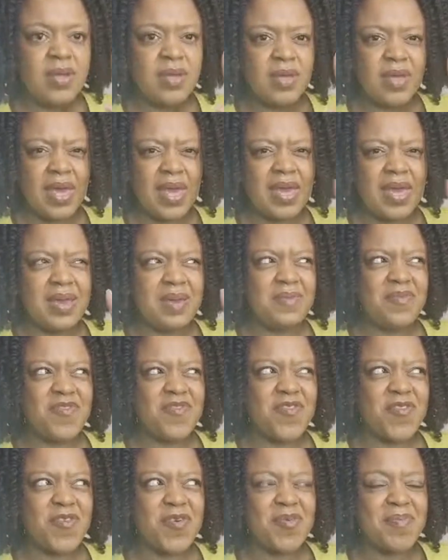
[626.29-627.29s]
came
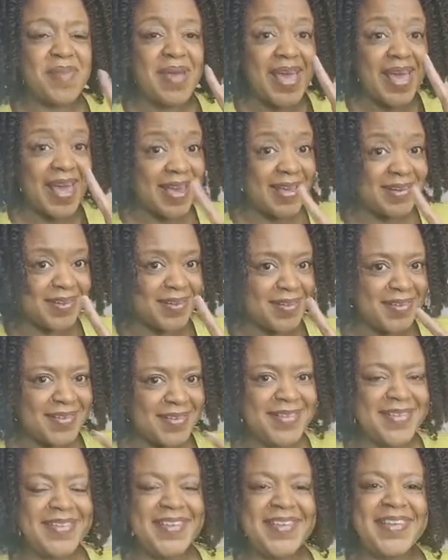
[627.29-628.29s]
from Hannah.
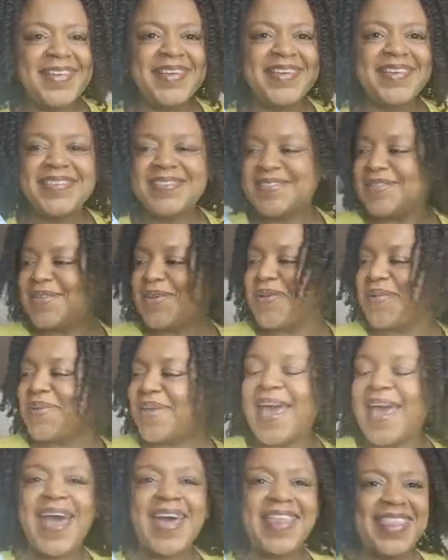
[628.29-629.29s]
So,
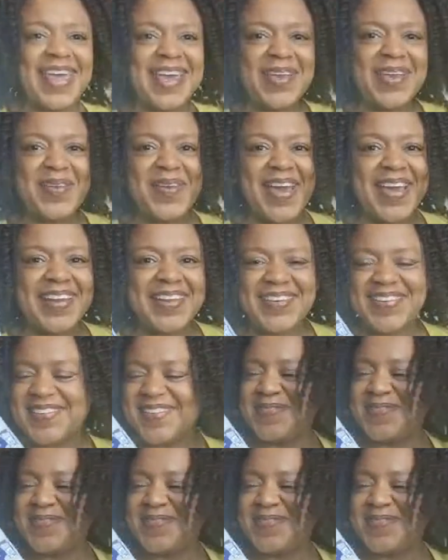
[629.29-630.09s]
yeah, thank you, Hannah.